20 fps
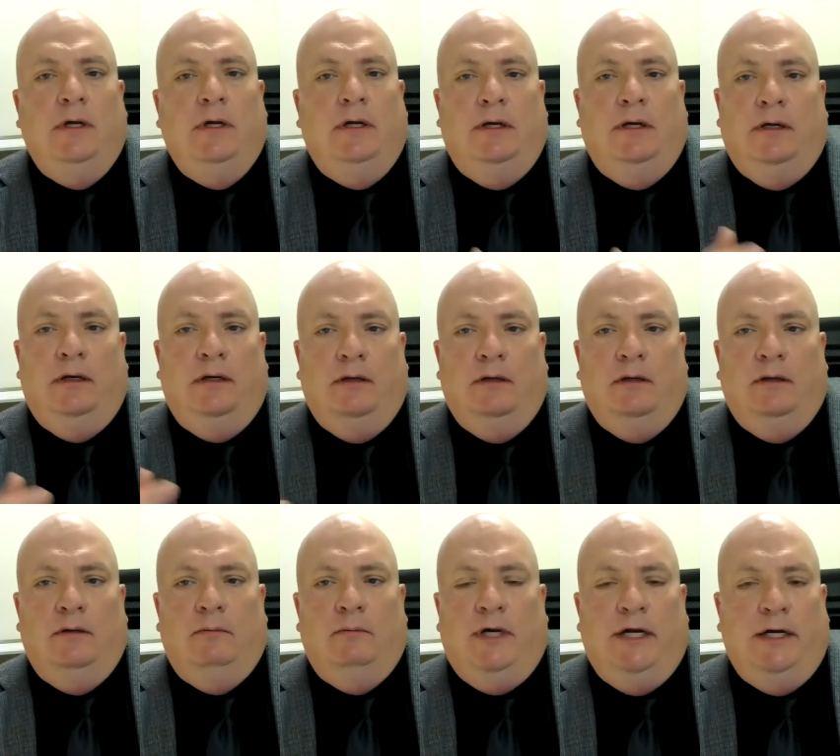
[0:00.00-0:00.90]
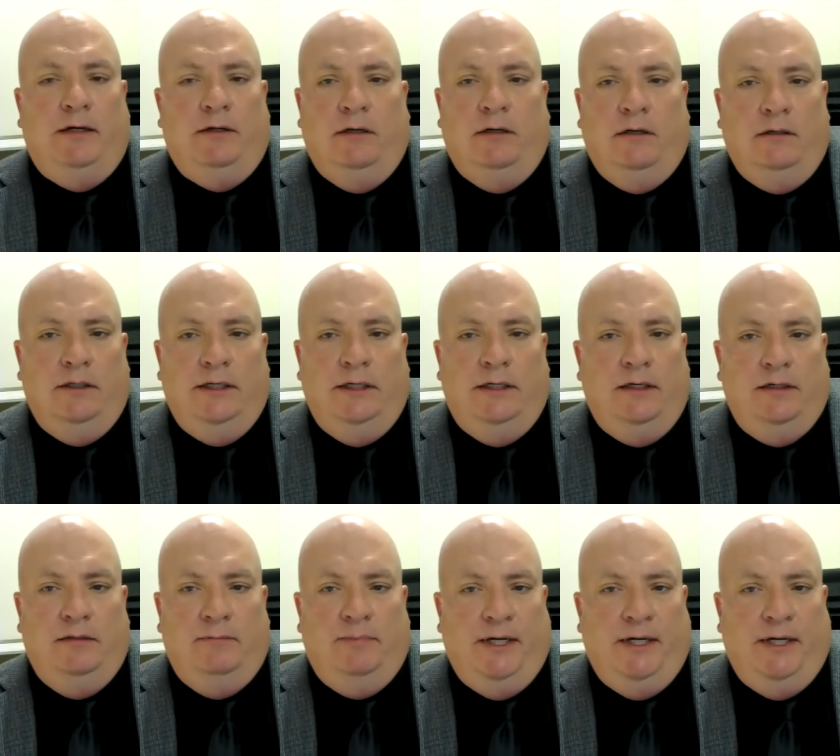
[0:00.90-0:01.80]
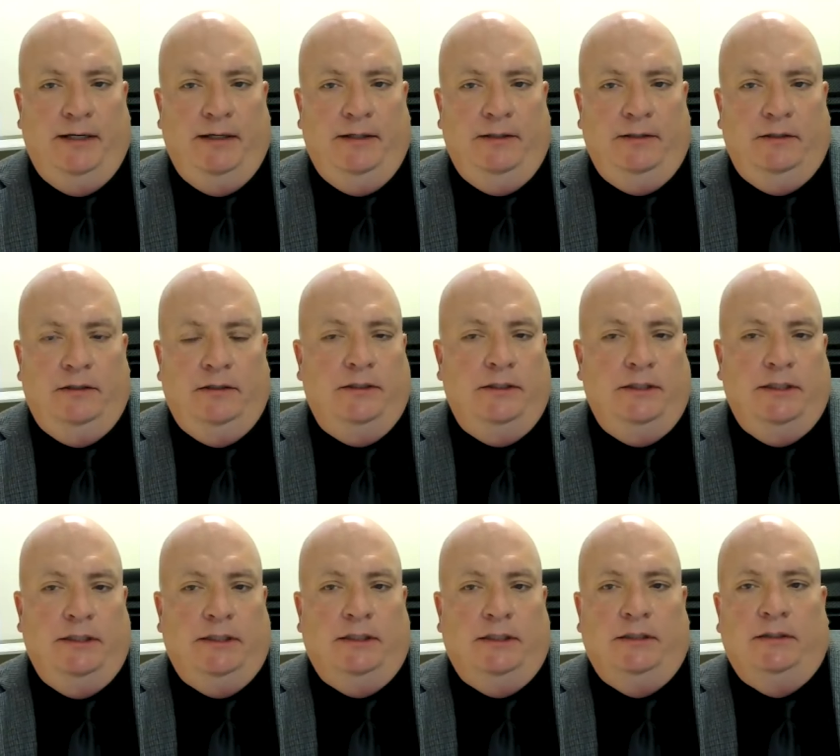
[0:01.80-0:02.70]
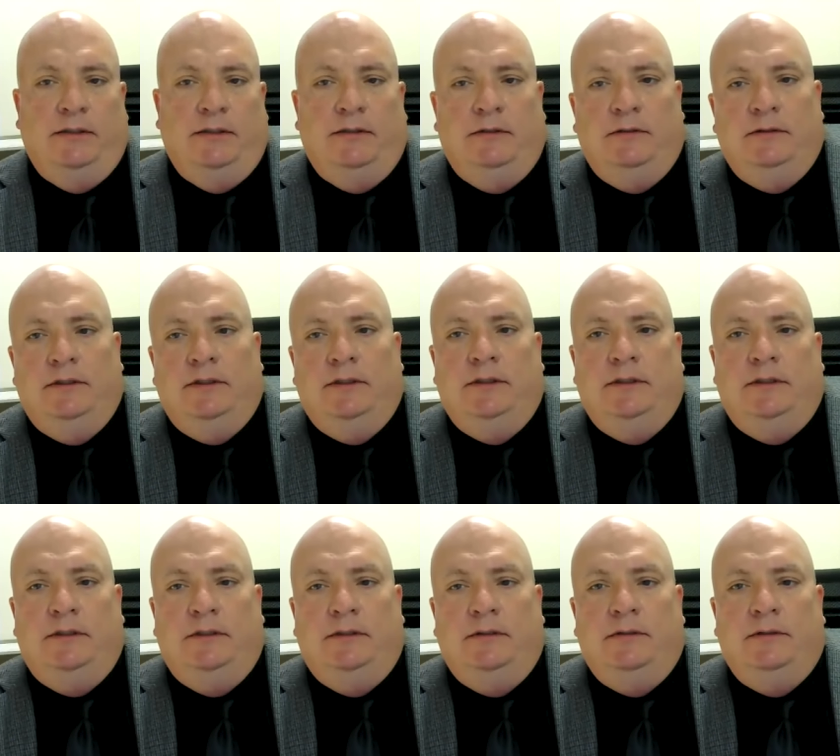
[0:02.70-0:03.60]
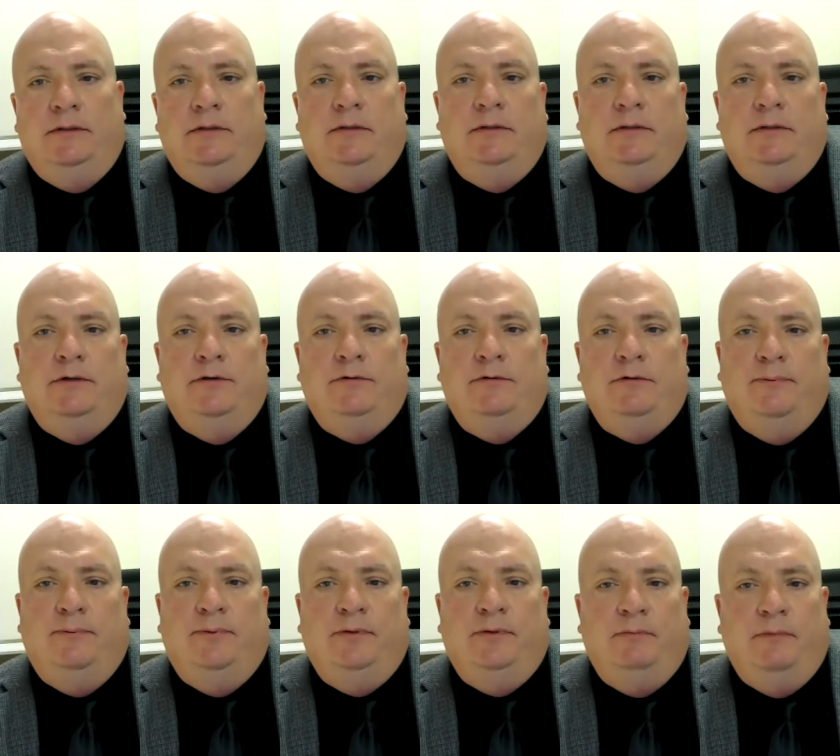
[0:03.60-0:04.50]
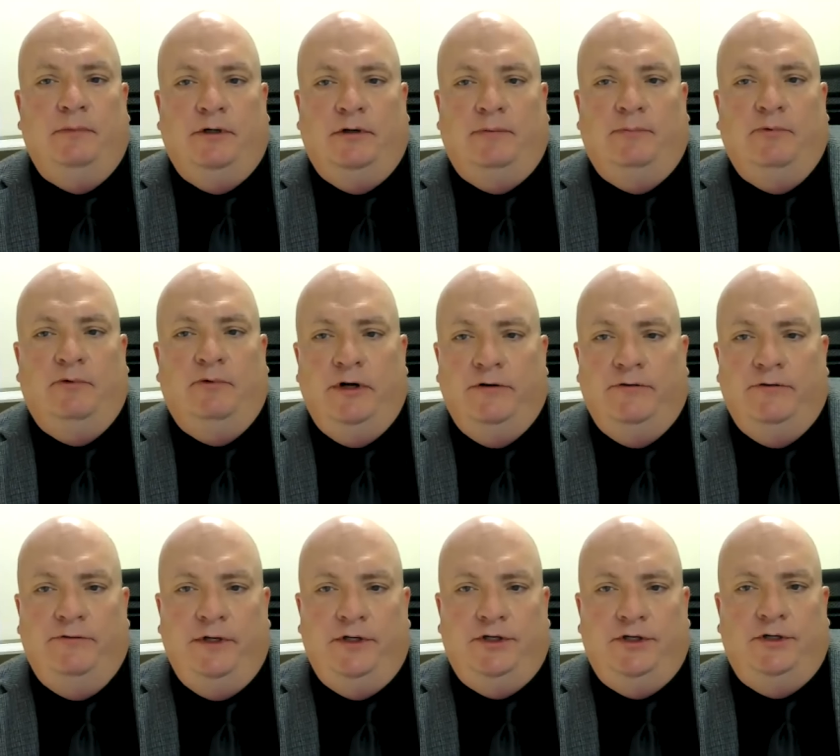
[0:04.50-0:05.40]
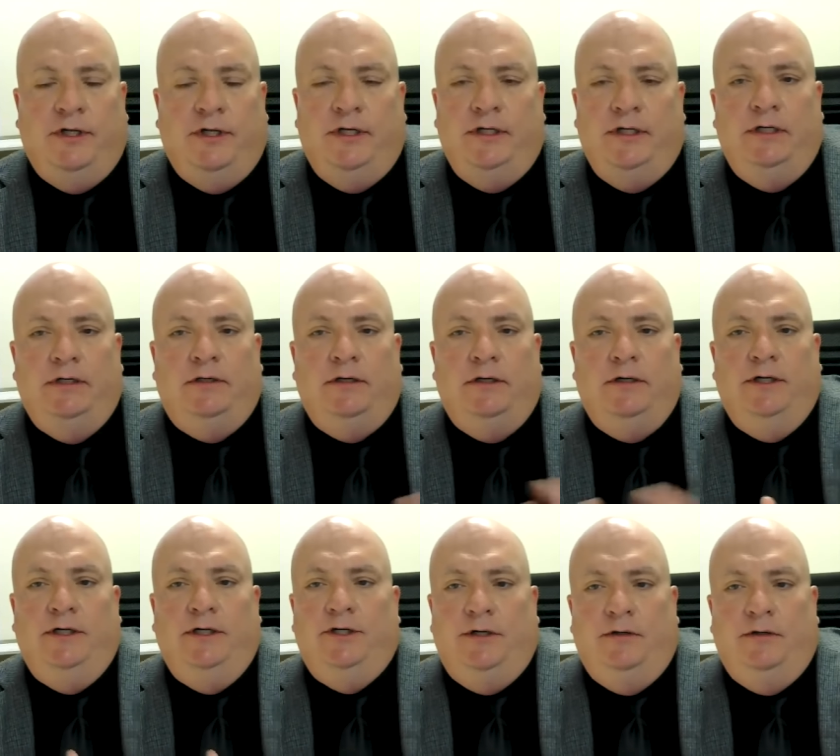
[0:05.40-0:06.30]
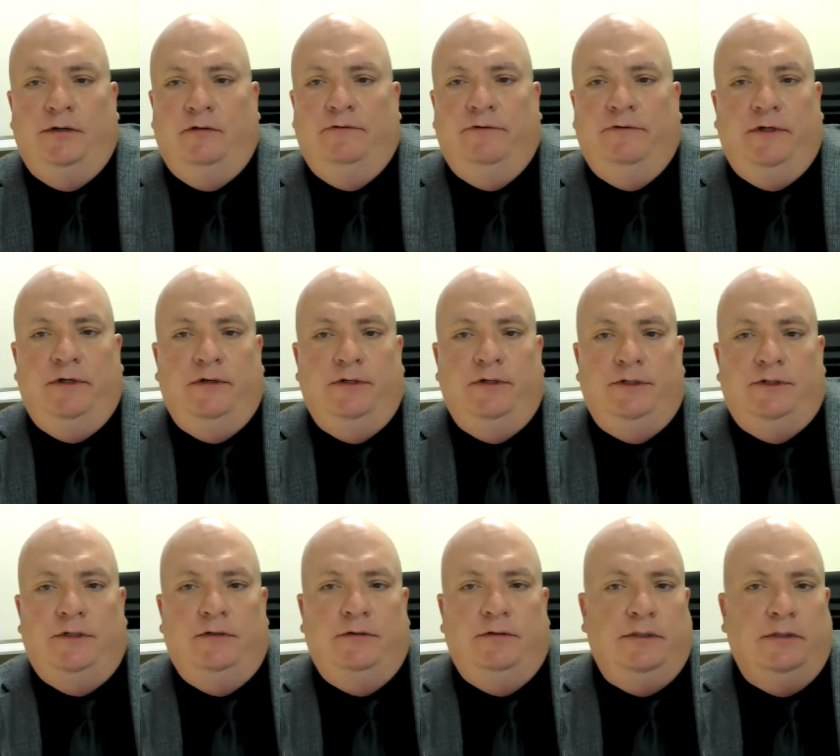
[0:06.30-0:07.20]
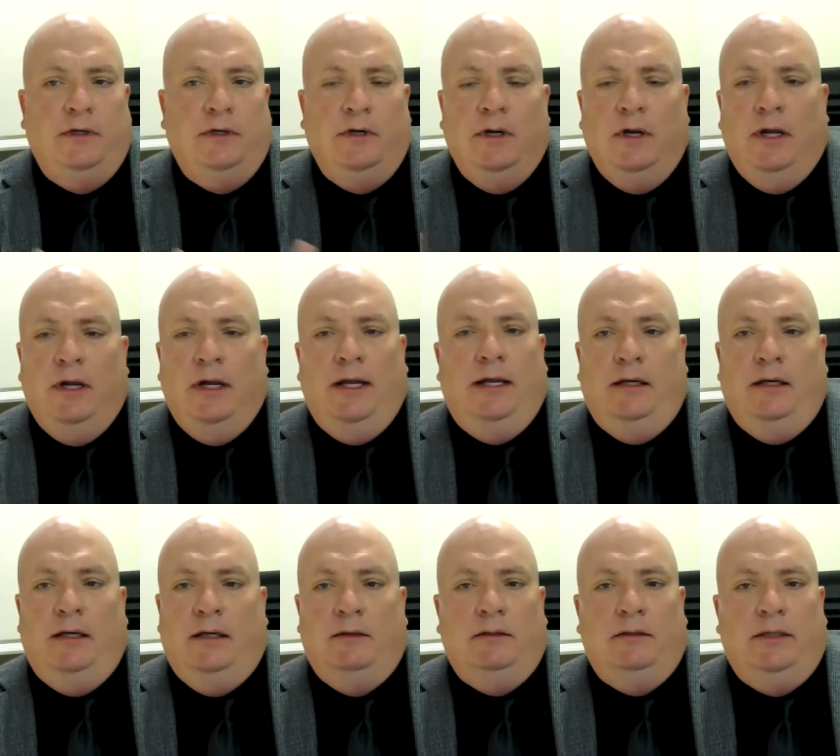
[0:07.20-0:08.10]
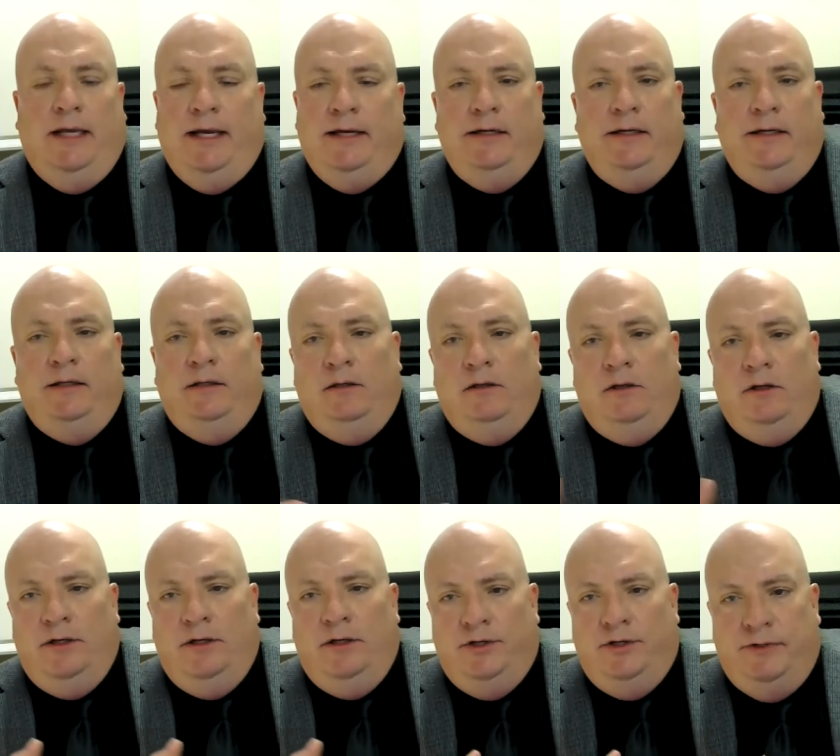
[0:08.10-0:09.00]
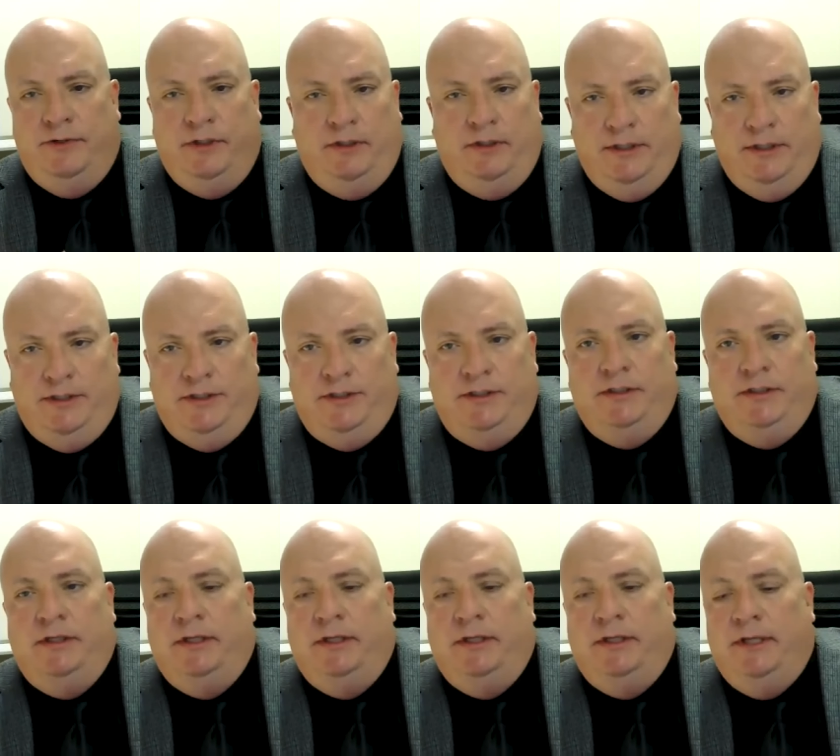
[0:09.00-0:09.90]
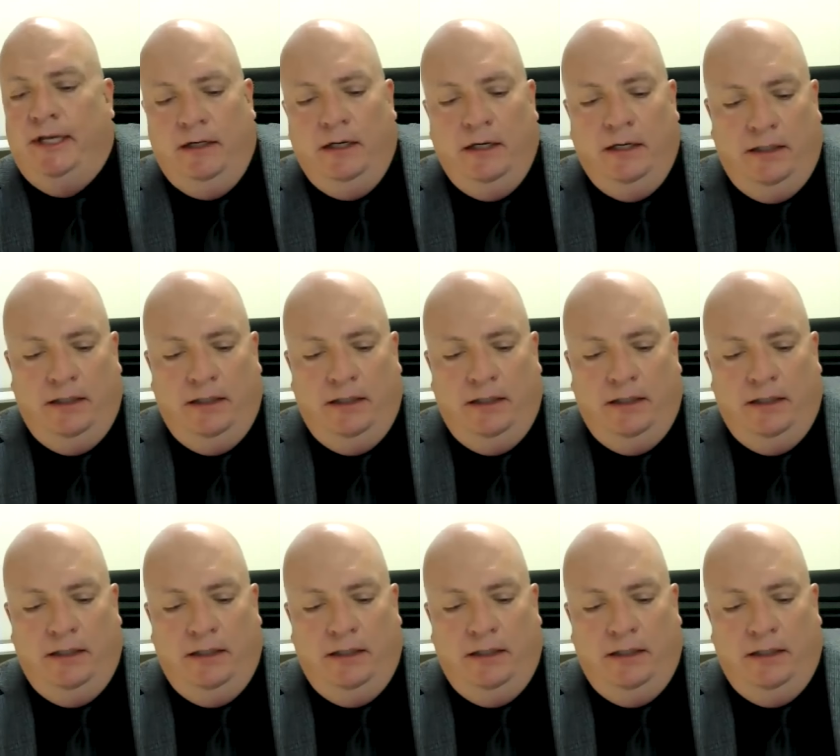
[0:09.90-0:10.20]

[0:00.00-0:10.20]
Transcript: Uh, my colleague on the panel, on the uh, uh the group, Mark Brnovich, then the Attorney General of Arizona, uh, had a laundry list that